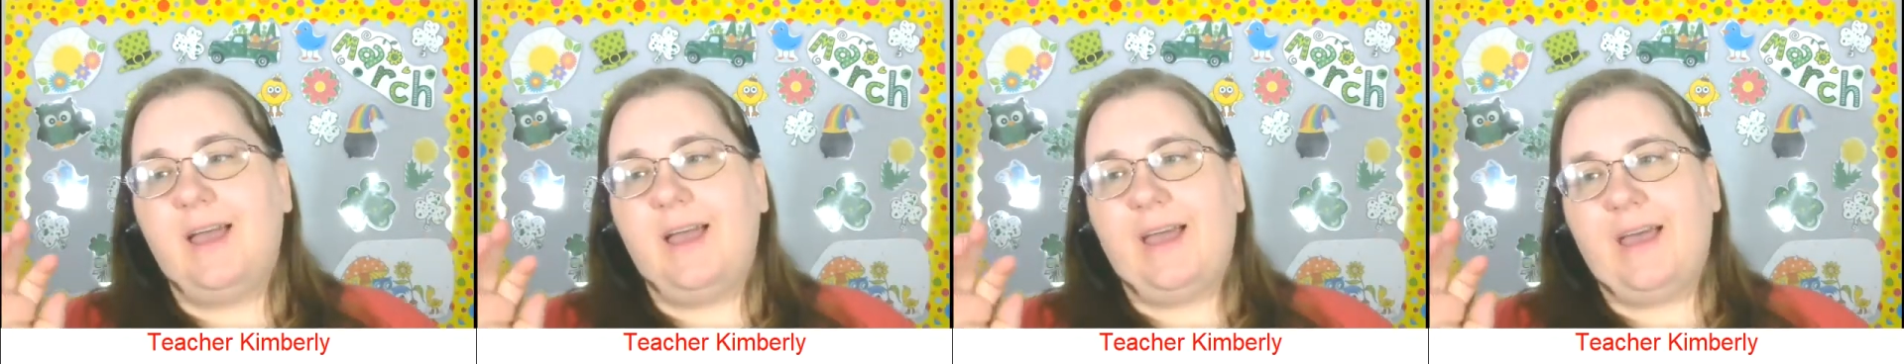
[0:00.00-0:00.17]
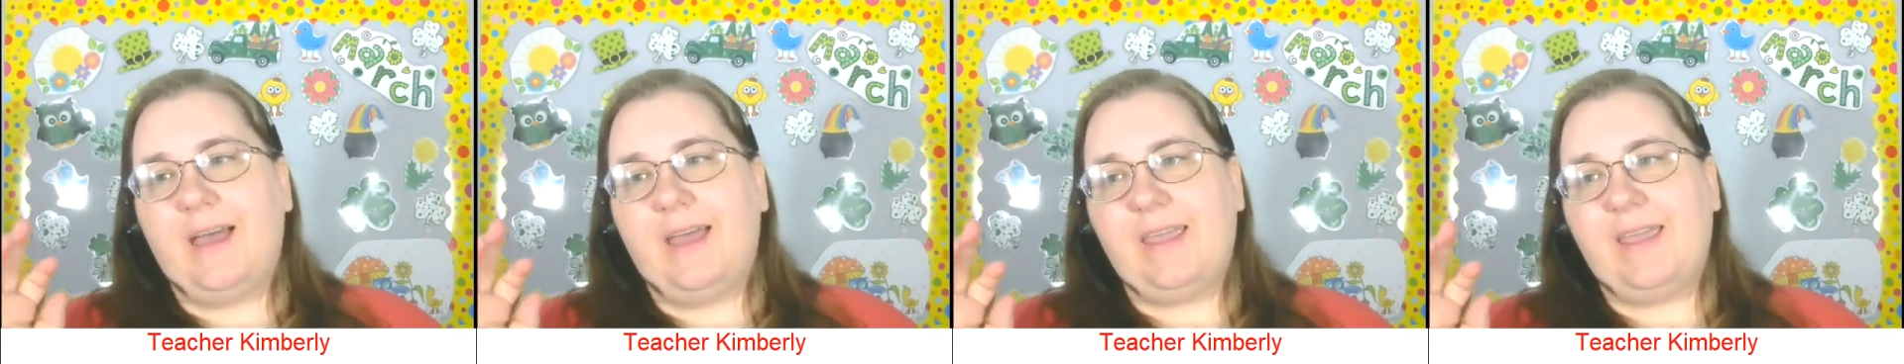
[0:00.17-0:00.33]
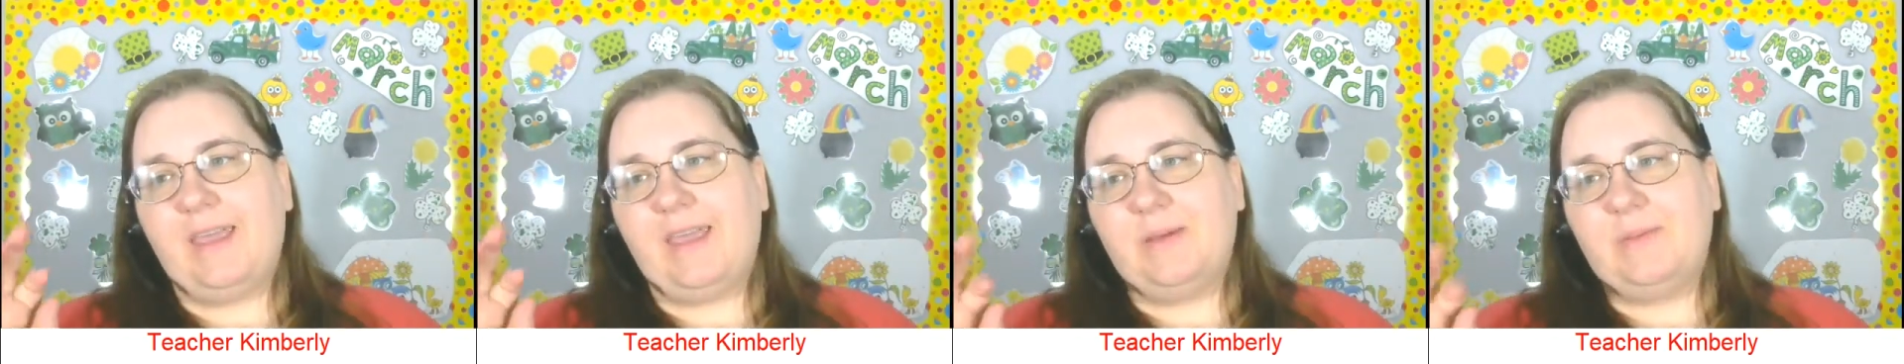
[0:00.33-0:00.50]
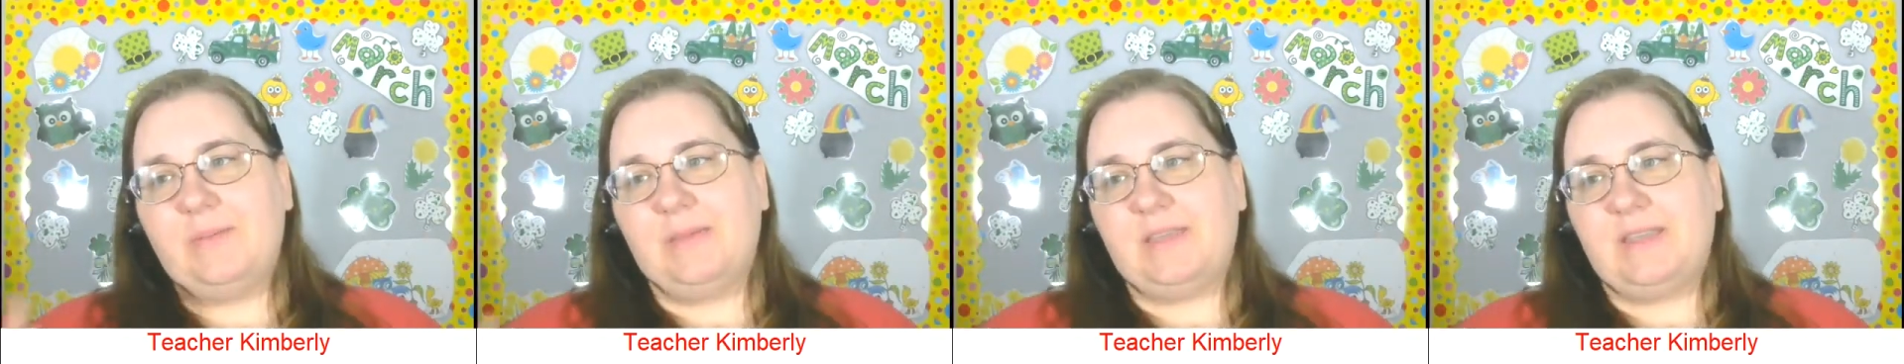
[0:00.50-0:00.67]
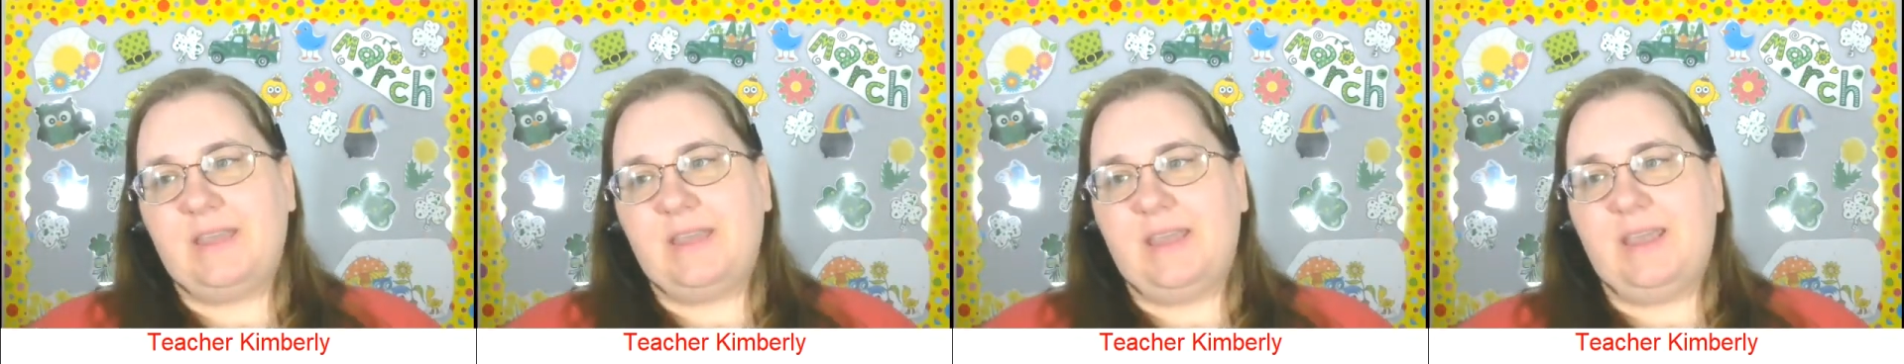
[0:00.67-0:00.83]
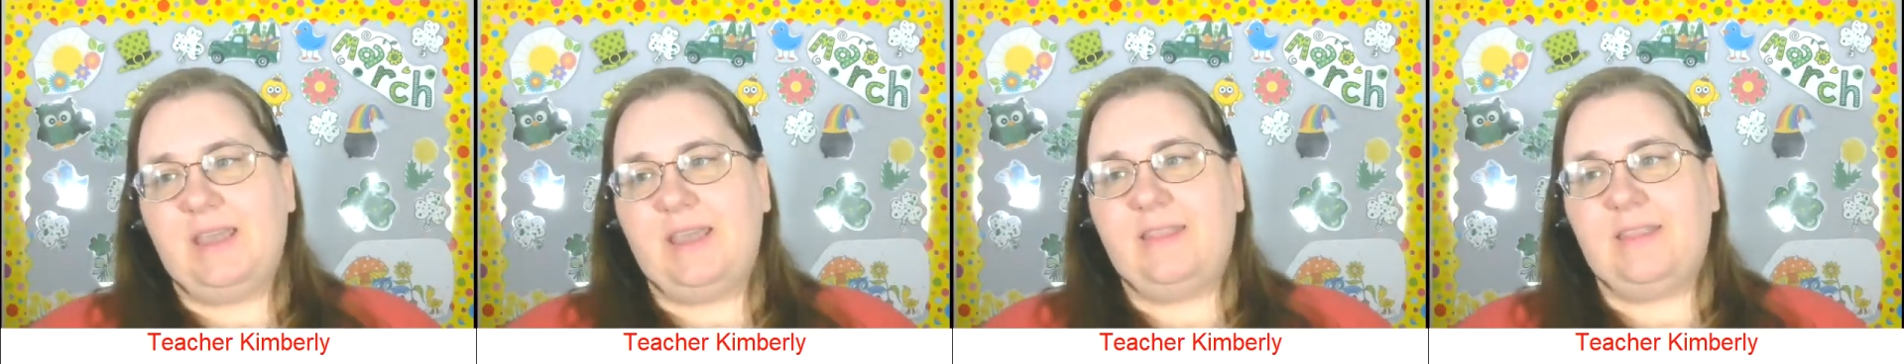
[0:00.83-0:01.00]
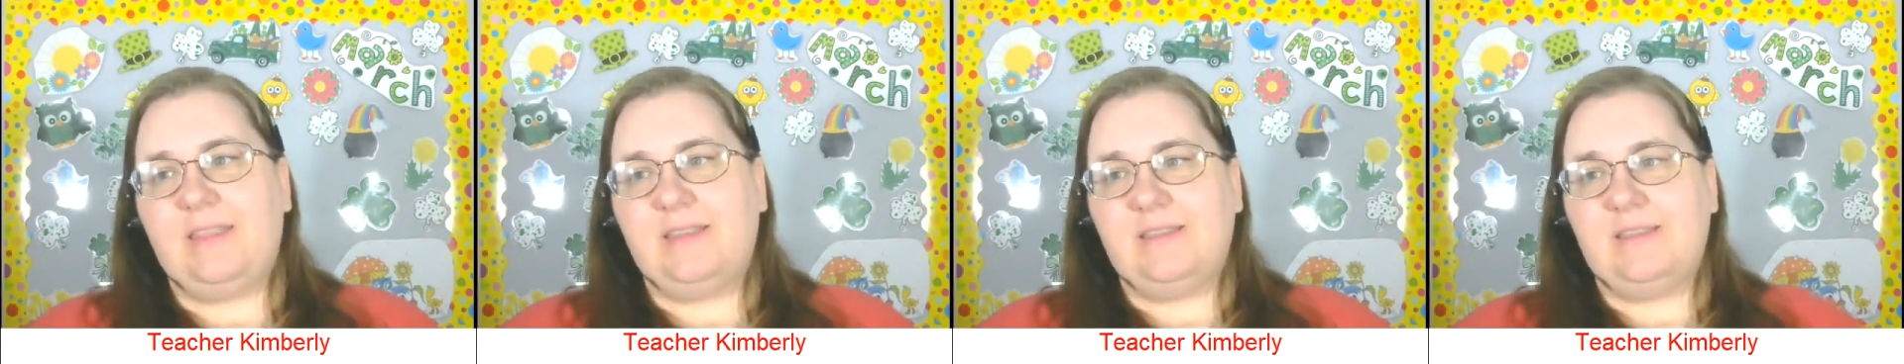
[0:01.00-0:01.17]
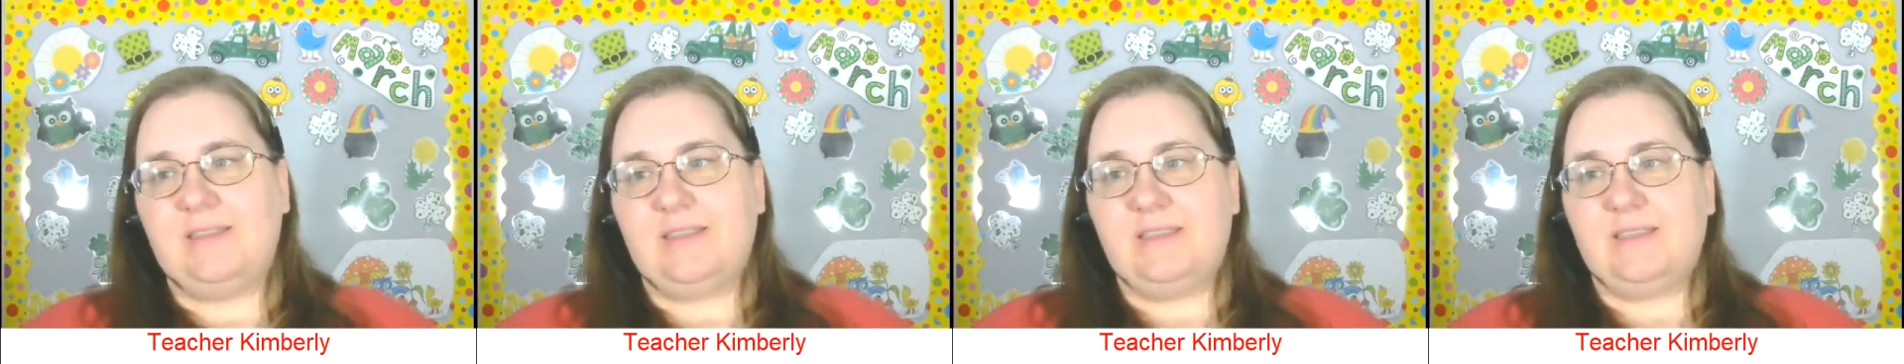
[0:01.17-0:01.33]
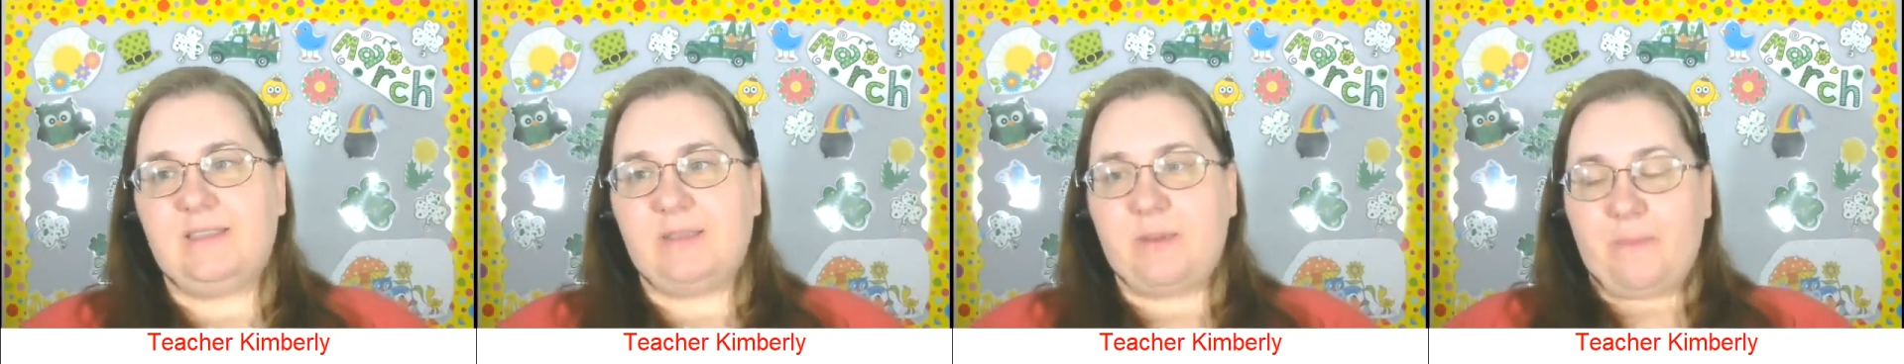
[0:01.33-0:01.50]
I am saying this
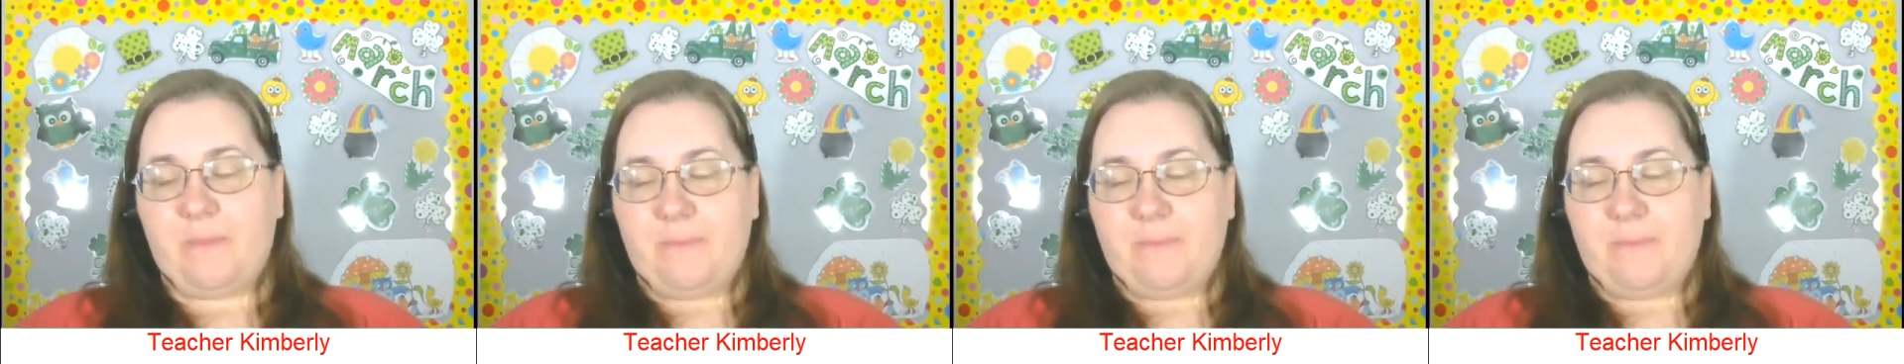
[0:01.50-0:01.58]
is